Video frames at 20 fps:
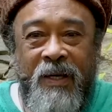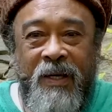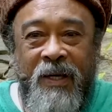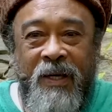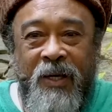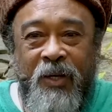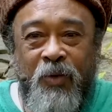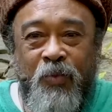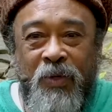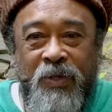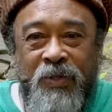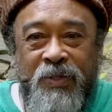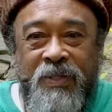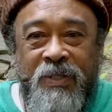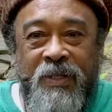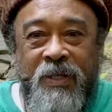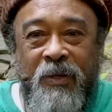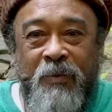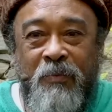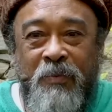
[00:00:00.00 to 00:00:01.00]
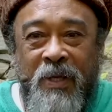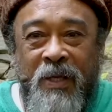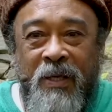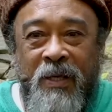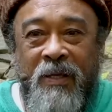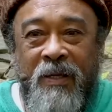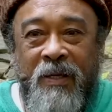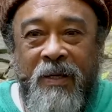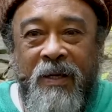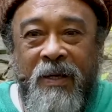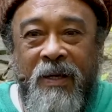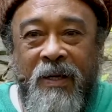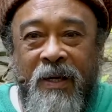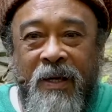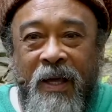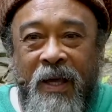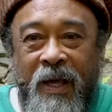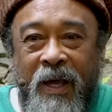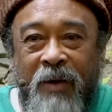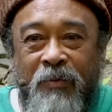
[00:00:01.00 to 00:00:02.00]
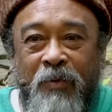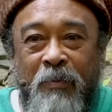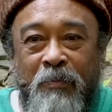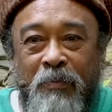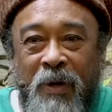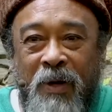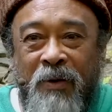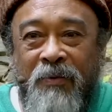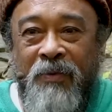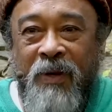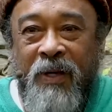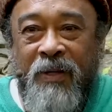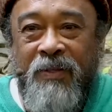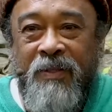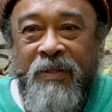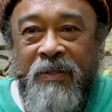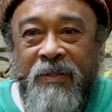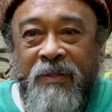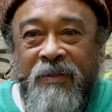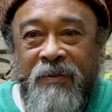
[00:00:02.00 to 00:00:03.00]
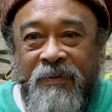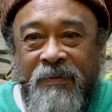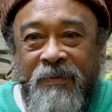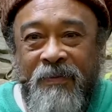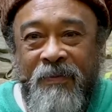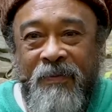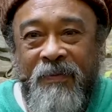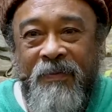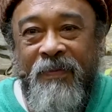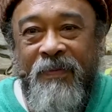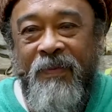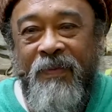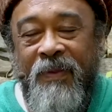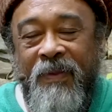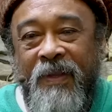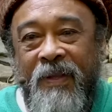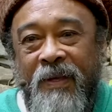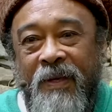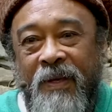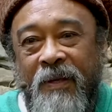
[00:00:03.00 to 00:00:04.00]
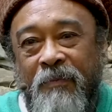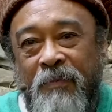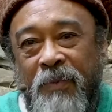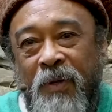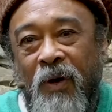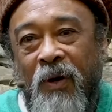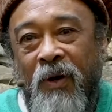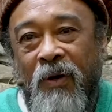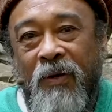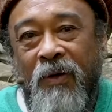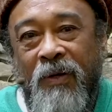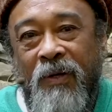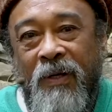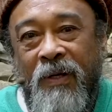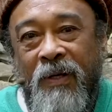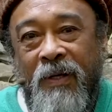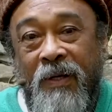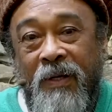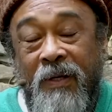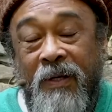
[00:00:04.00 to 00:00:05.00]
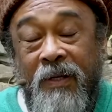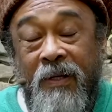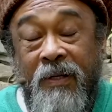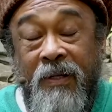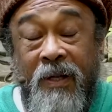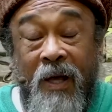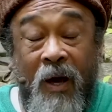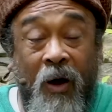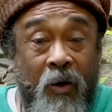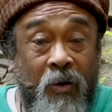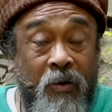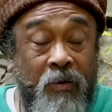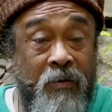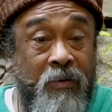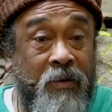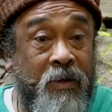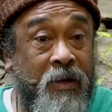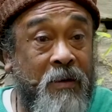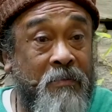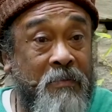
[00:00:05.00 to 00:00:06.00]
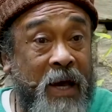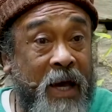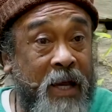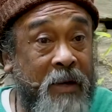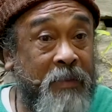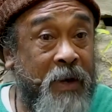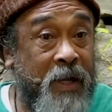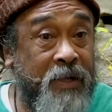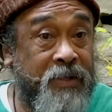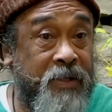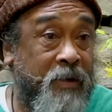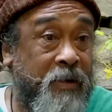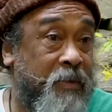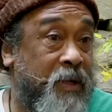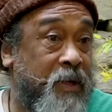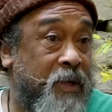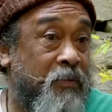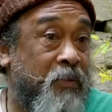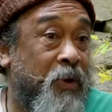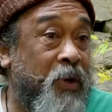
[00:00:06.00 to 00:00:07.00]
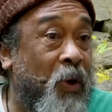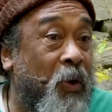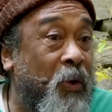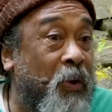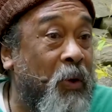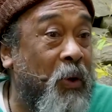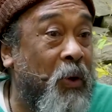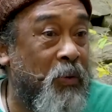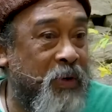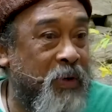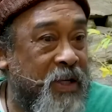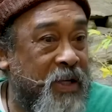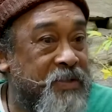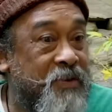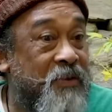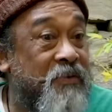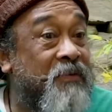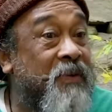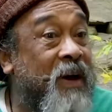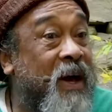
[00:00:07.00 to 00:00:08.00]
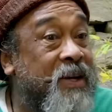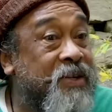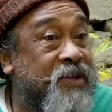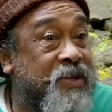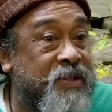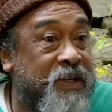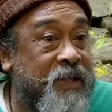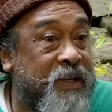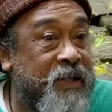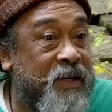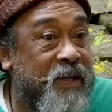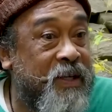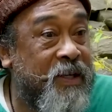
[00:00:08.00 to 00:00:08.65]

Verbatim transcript: it will still be ever perfect and pure. Now, the mind might say, but we don't know, that's a fantasy.